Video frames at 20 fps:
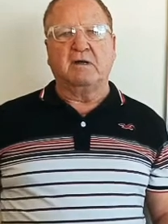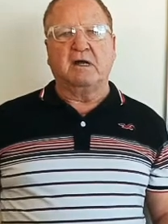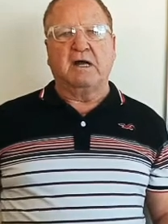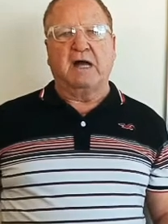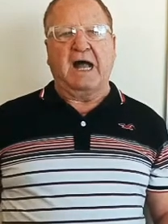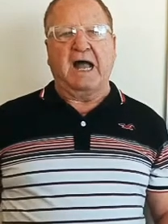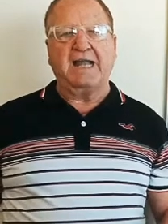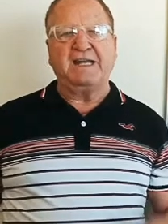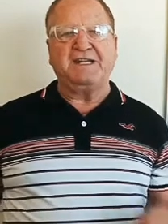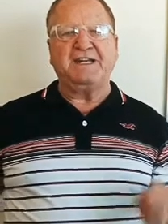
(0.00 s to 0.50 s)

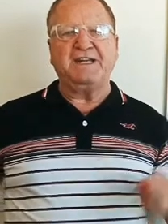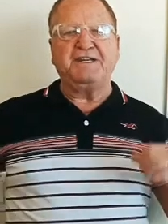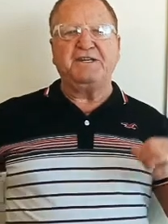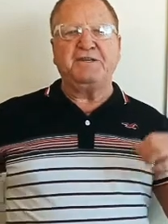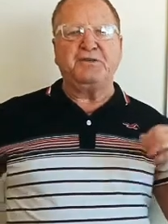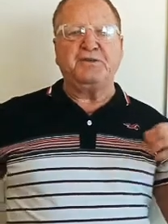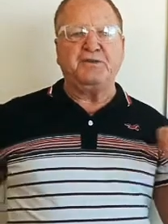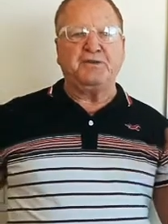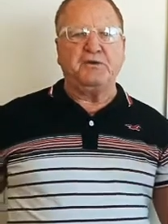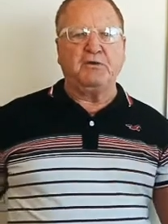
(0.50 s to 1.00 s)
I
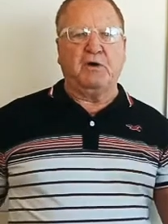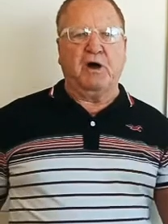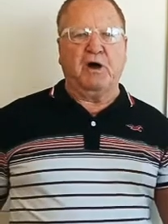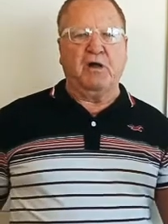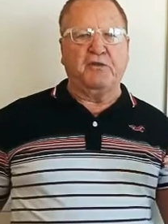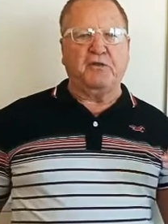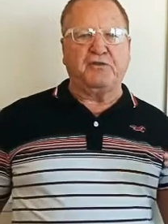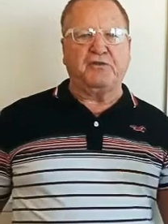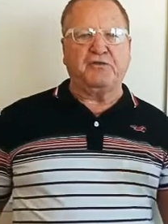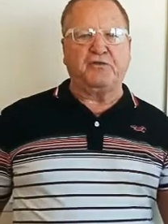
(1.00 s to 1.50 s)
didn't do
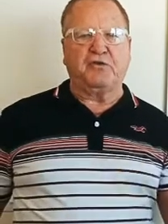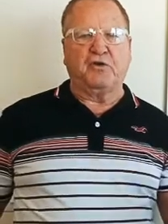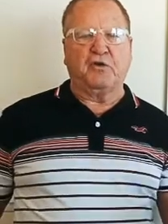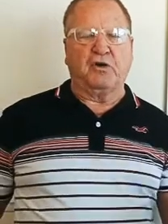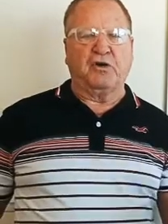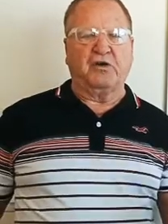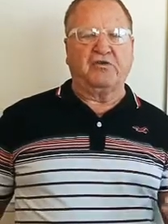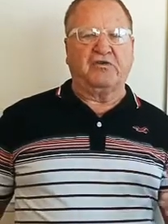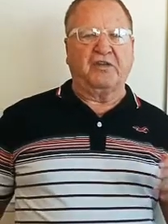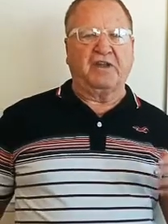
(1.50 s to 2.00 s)
all the
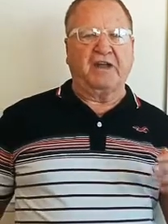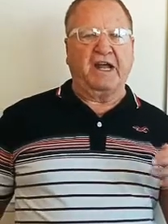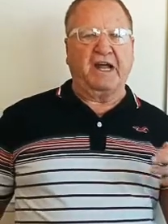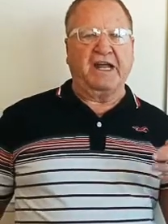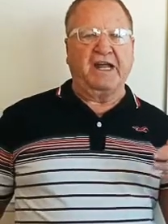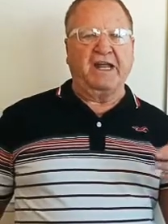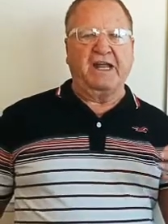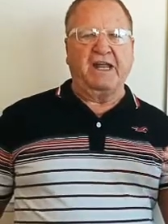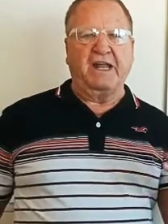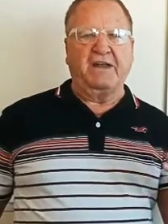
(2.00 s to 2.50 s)
chores that
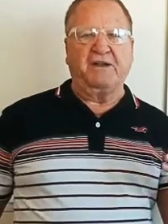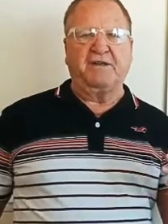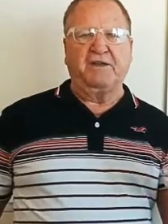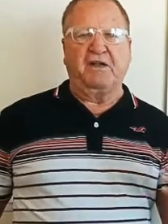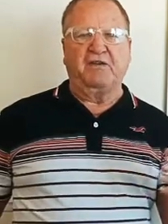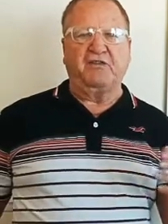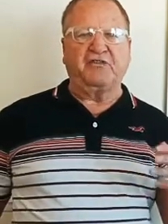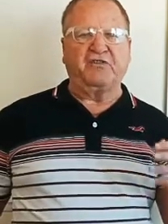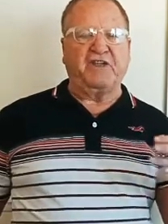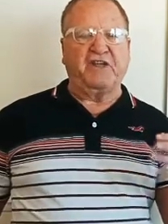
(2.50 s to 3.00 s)
I
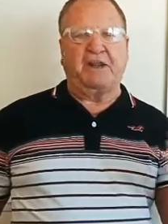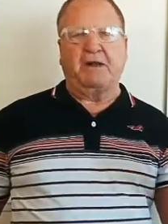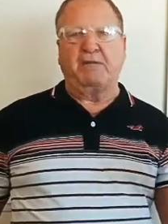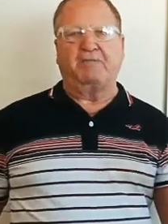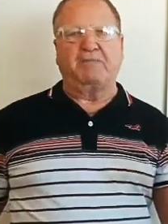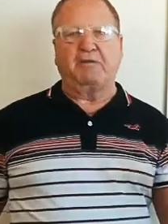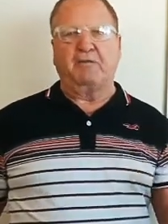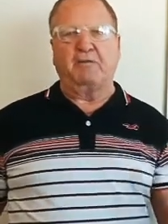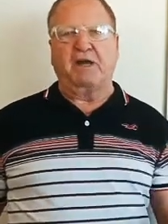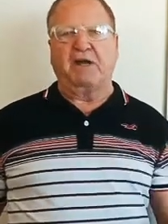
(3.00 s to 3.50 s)
had set
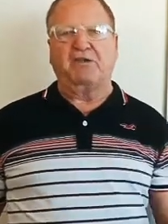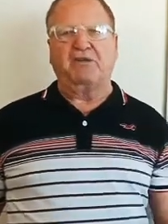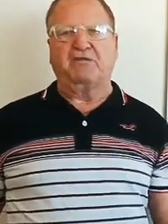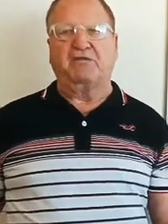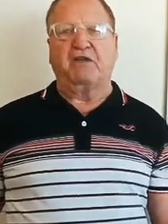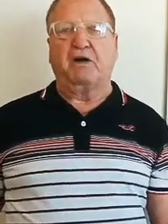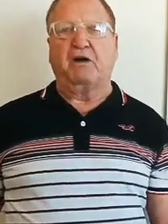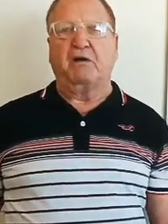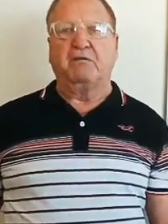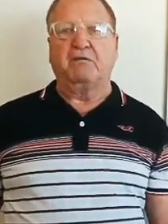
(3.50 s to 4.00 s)
up for
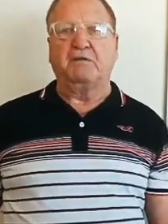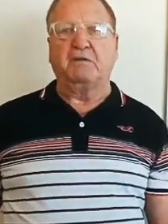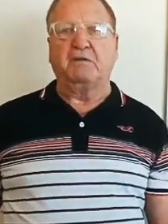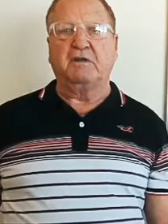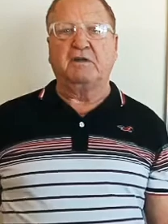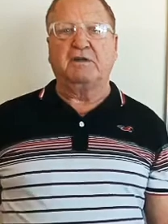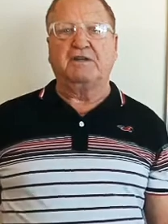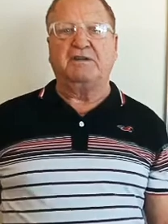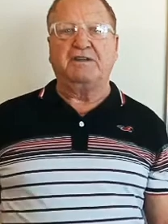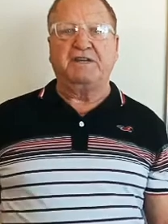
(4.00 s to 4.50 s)
myself.
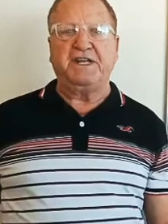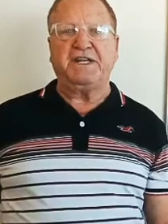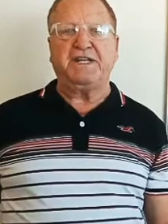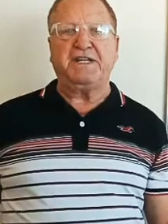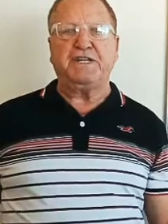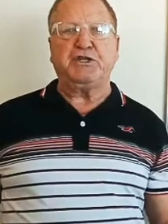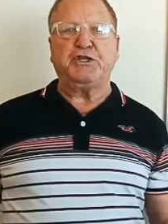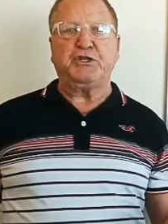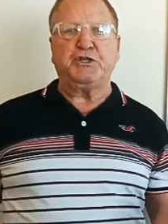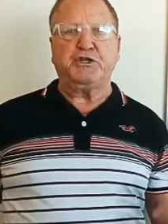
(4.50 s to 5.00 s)

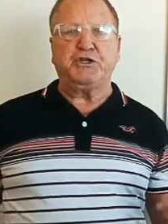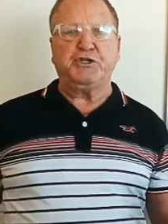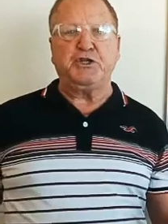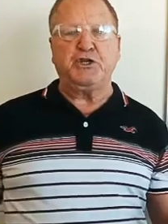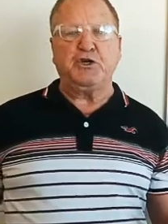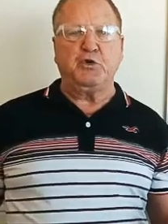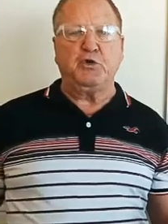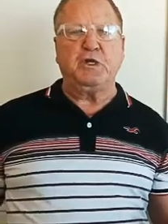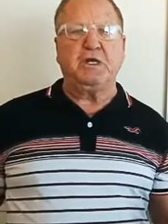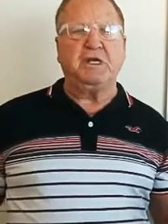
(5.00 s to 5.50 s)
Didn't
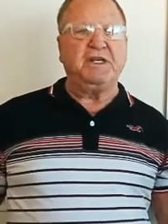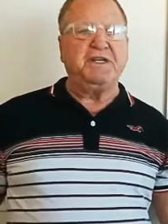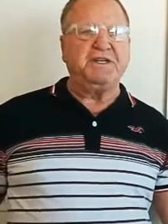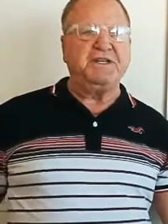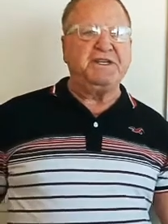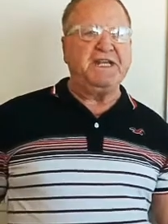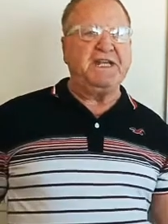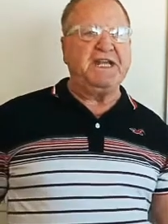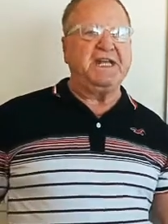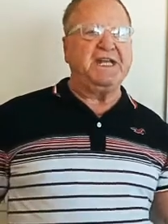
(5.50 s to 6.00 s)
do.
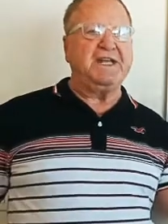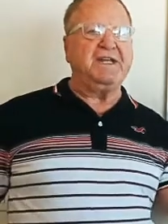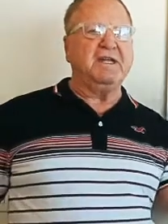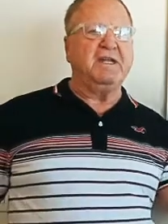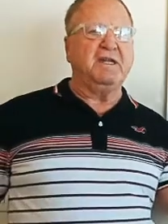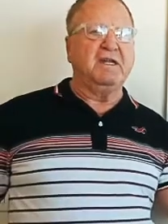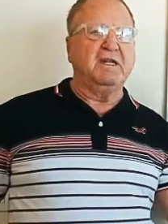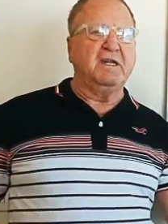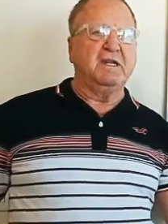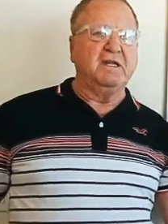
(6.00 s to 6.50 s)
Did
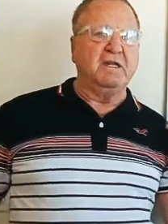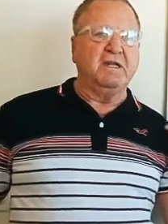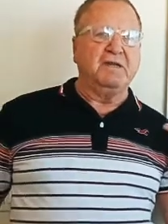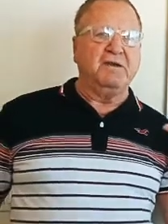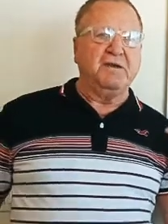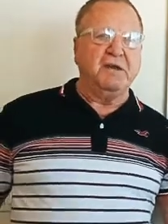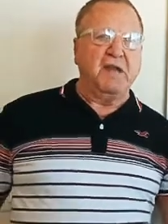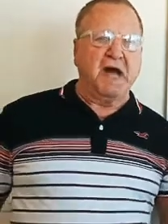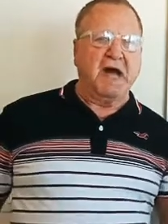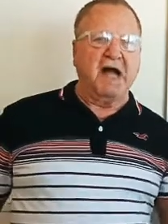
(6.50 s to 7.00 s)

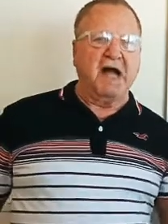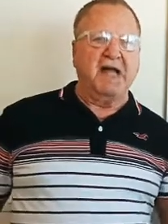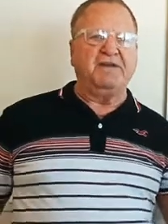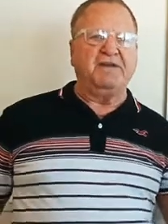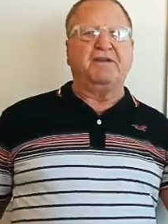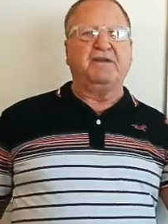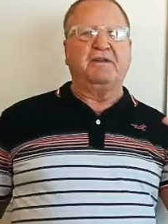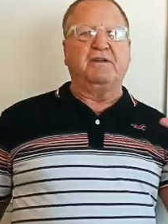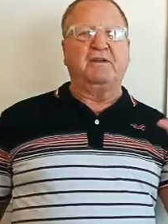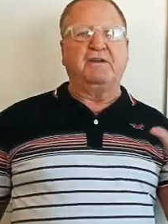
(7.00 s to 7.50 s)
not
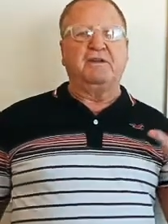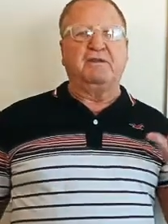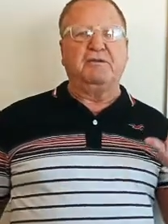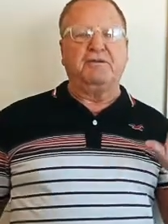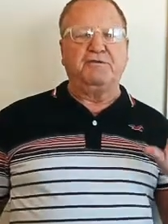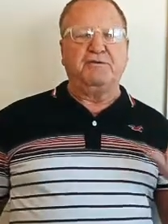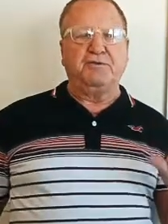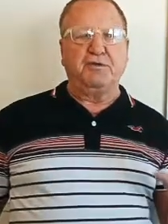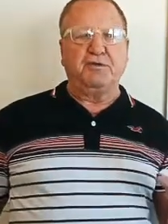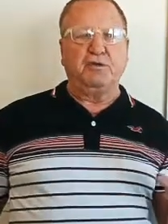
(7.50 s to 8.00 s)

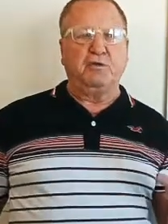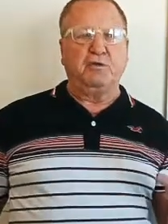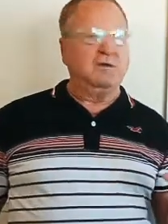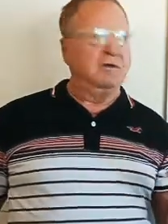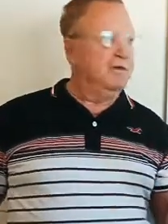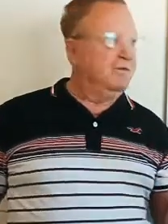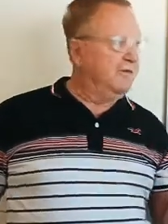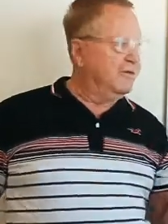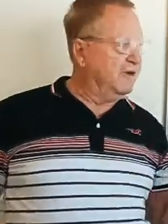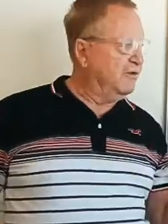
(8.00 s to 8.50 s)
do.
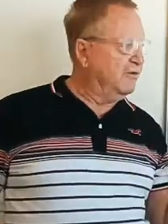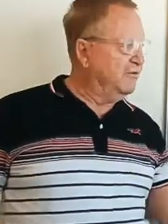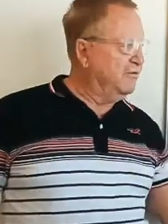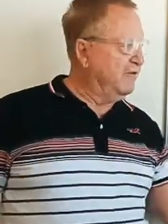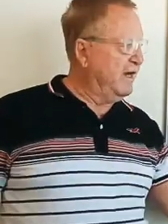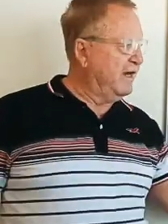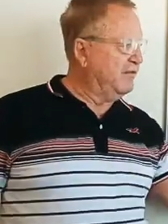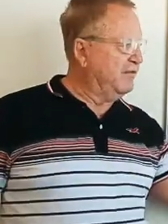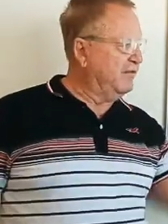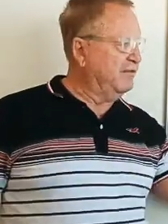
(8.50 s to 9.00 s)
In the
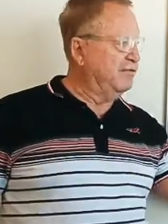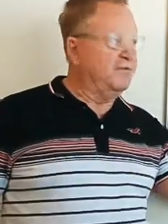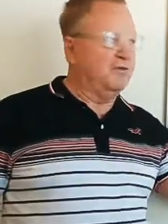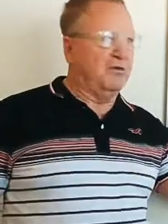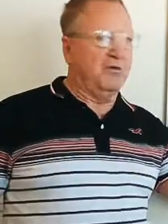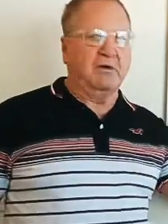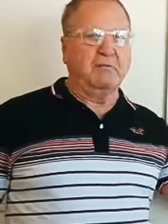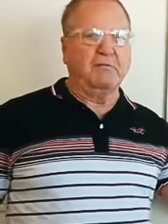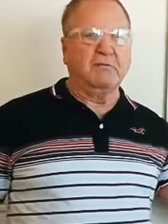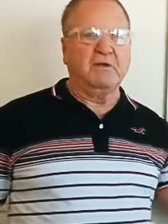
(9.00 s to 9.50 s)
contraction
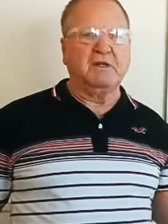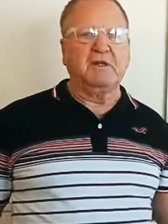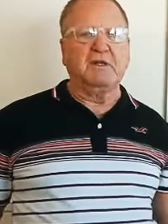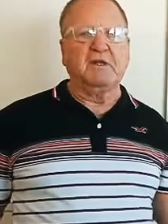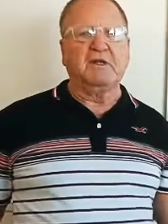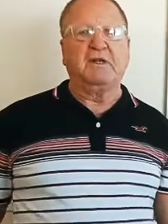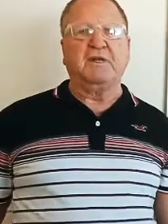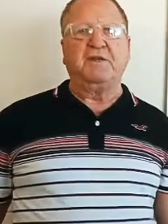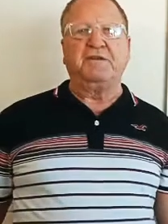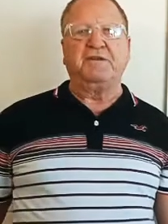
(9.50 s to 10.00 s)
form,
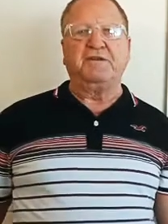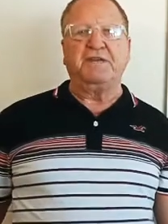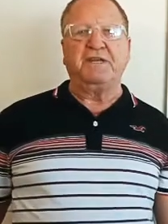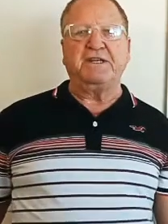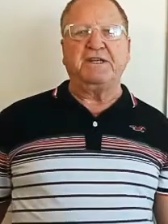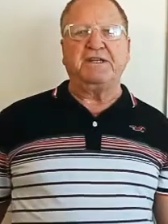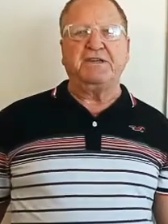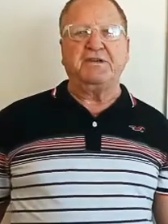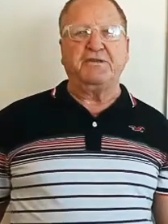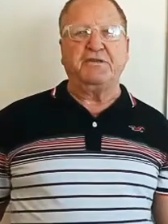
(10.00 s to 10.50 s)

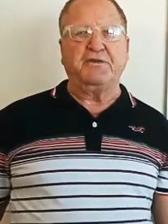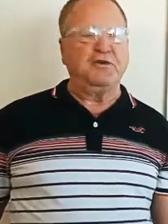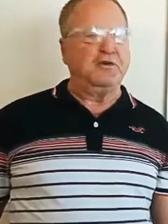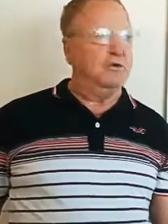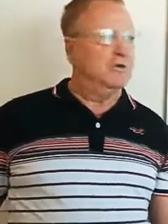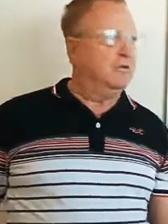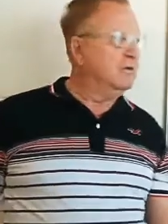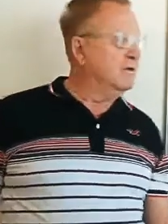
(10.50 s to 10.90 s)
didn't do.